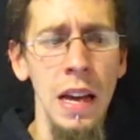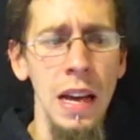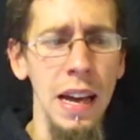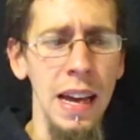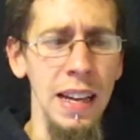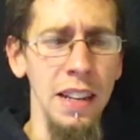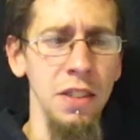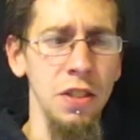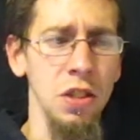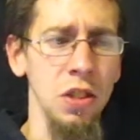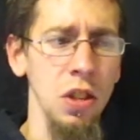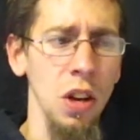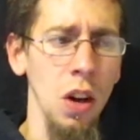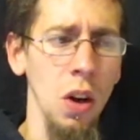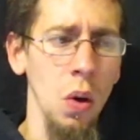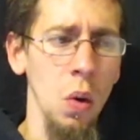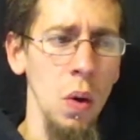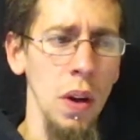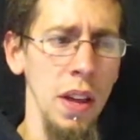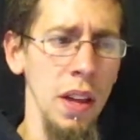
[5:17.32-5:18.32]
And
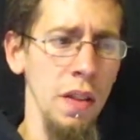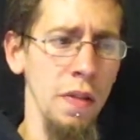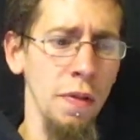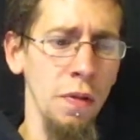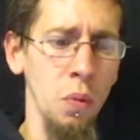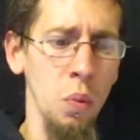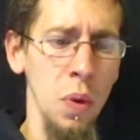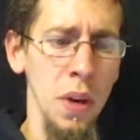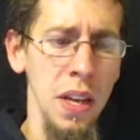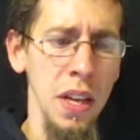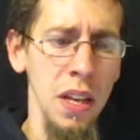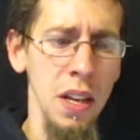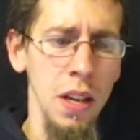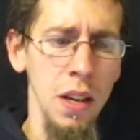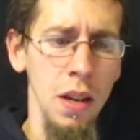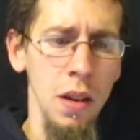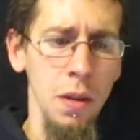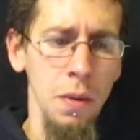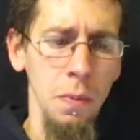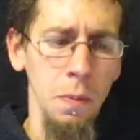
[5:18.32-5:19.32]
so if we